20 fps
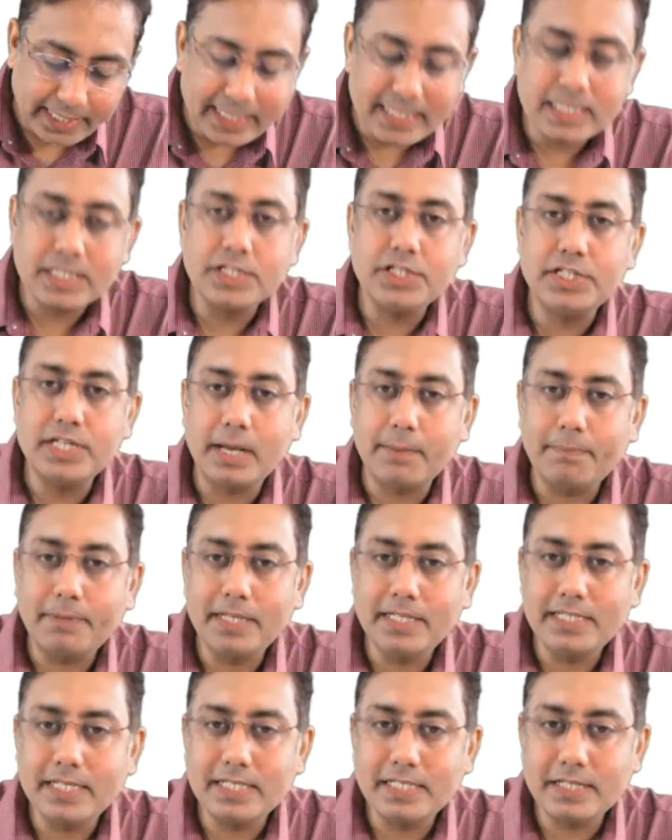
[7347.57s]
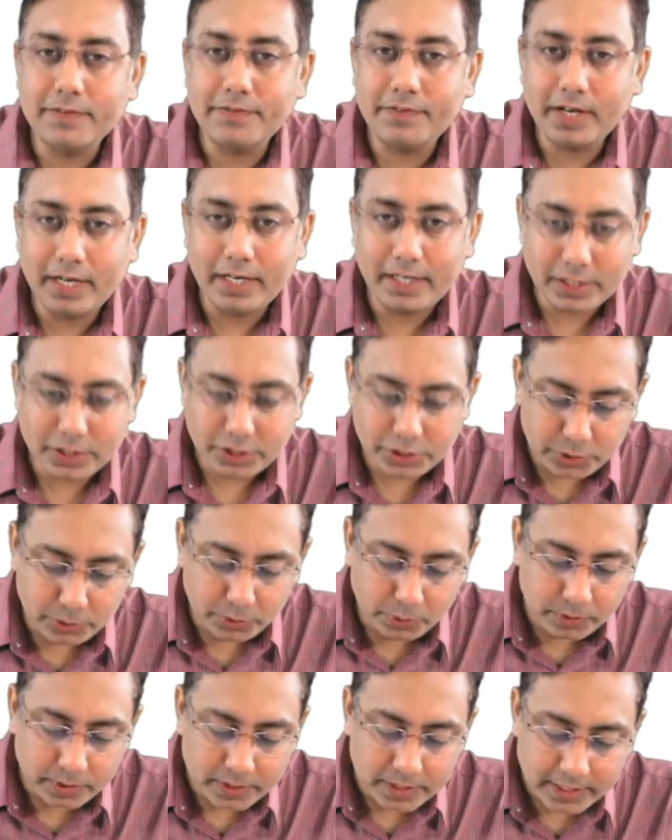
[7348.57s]
Then is Japanese
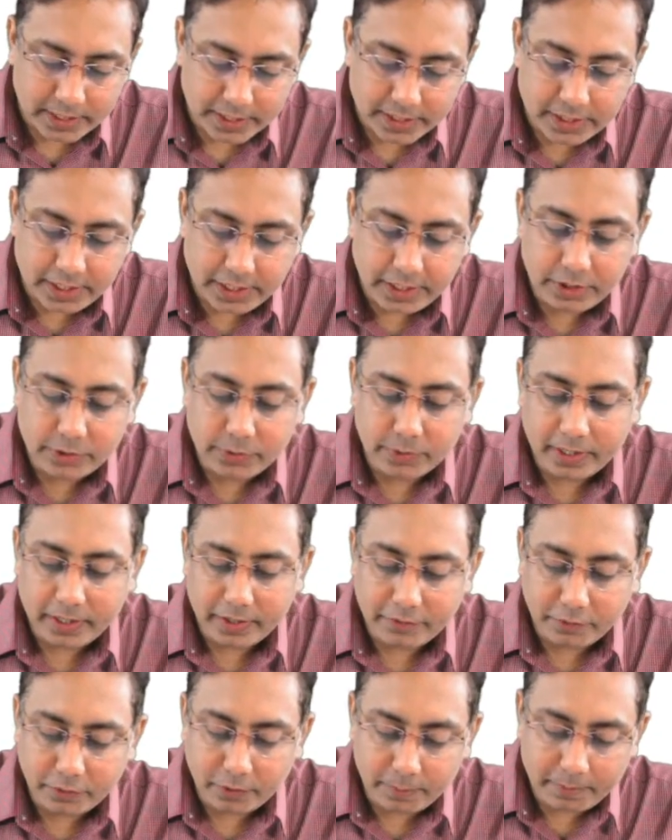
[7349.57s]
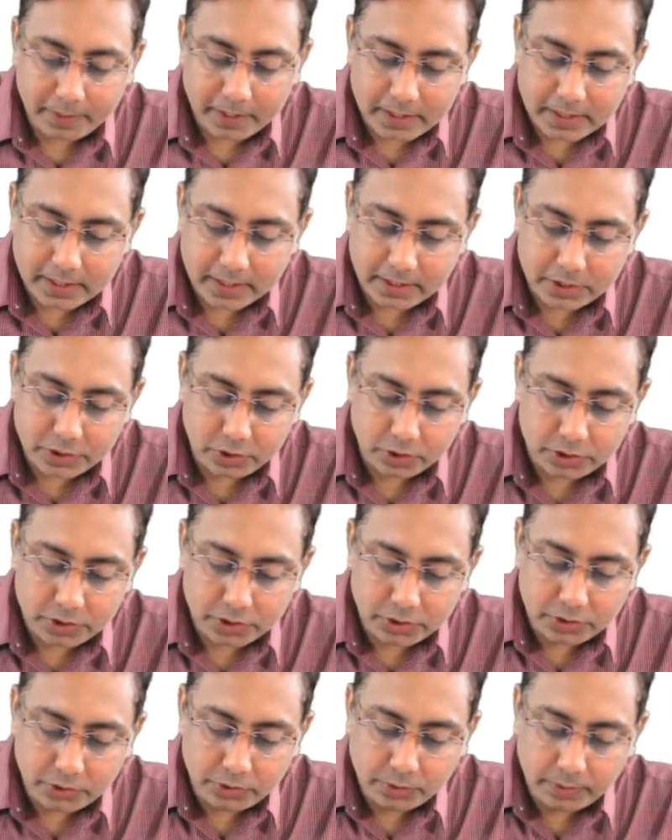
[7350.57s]
encephalitis 2, 16-24 months. This is
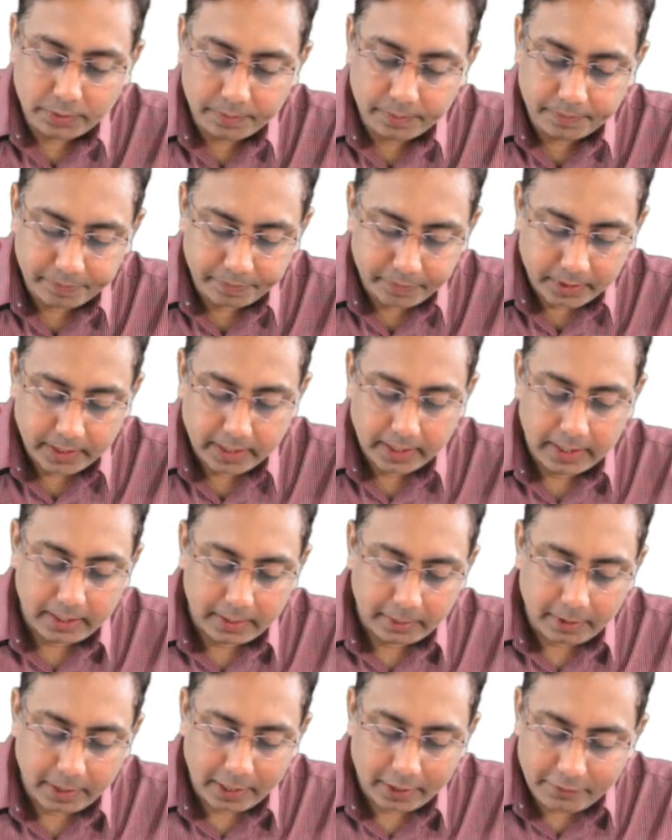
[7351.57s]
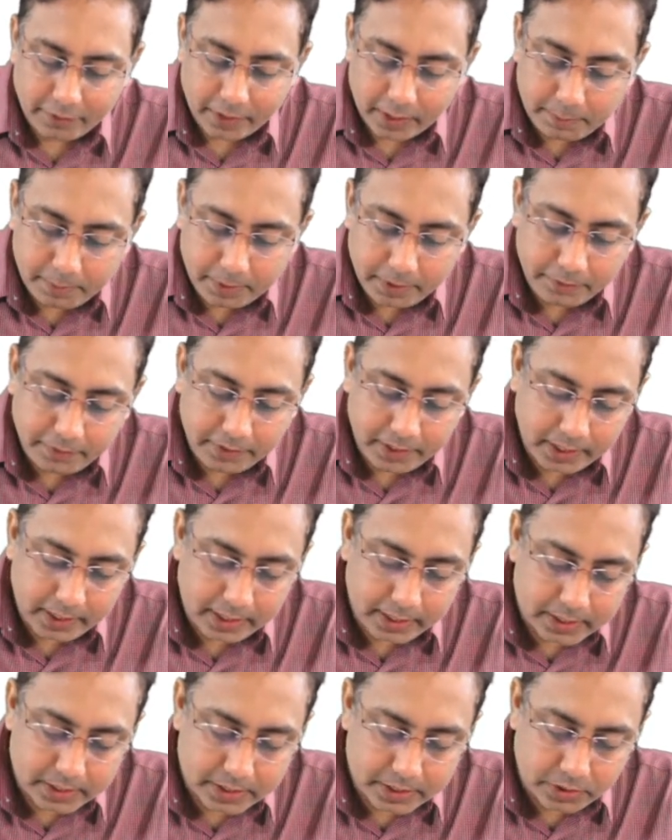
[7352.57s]
also true.
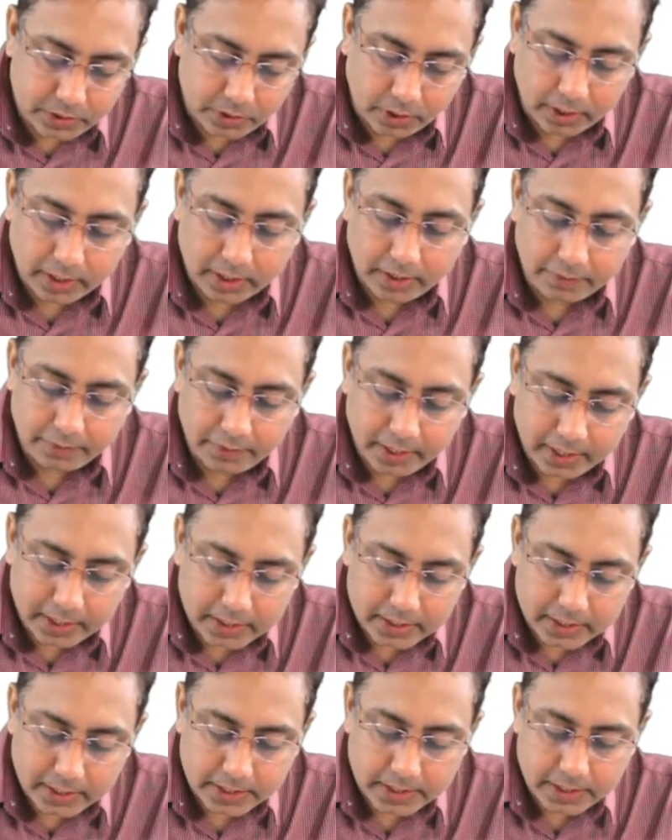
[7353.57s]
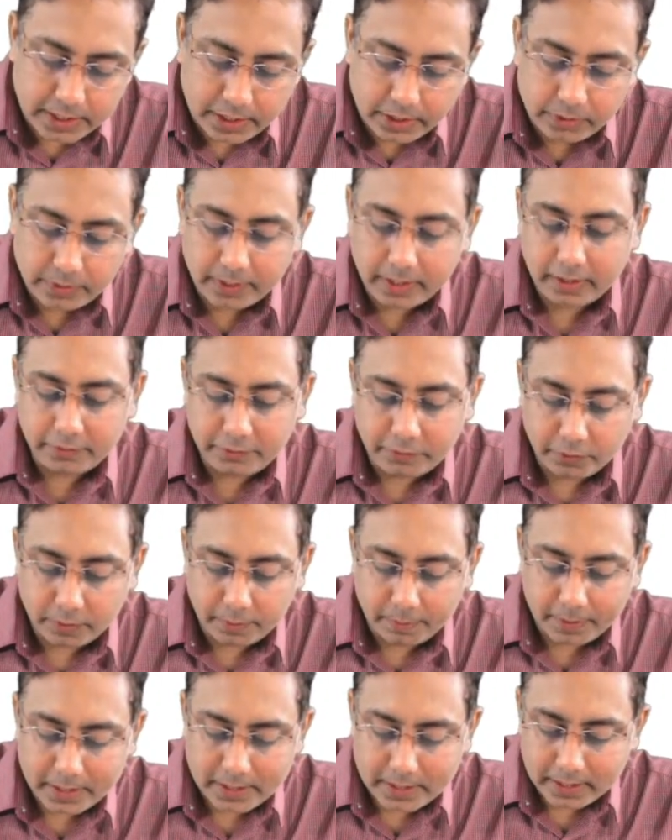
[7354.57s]
FIPV is not given at
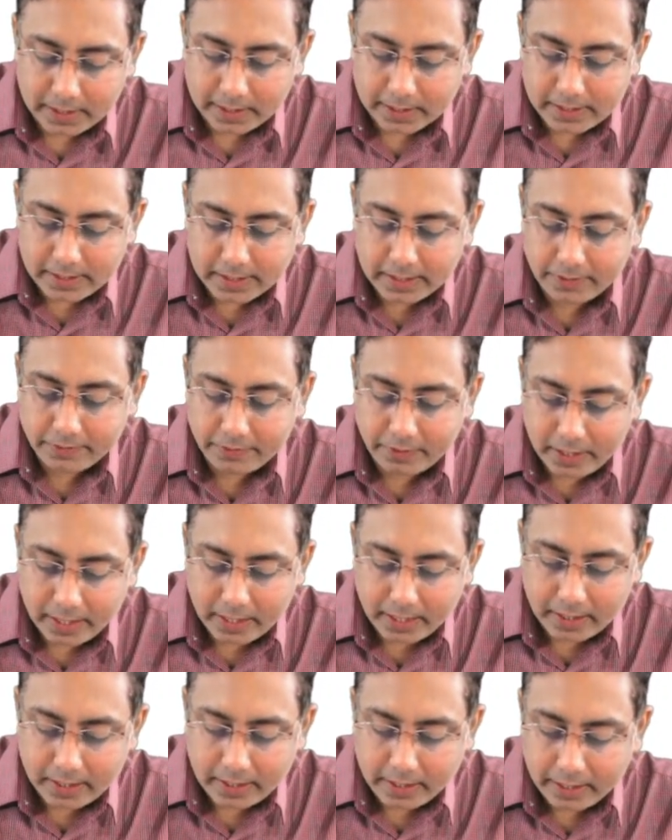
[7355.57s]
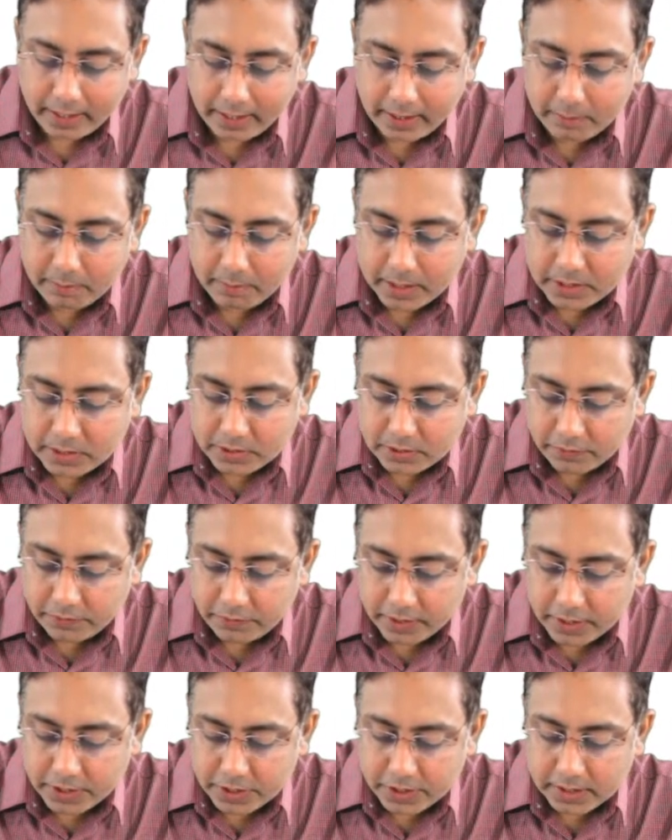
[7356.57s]
16-24 months. It is given at 9 months
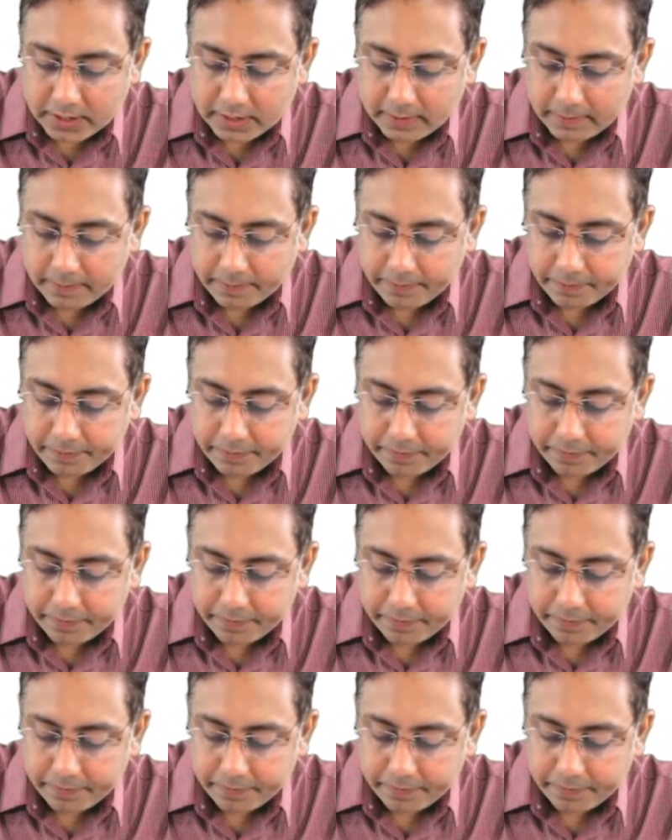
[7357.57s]
of age.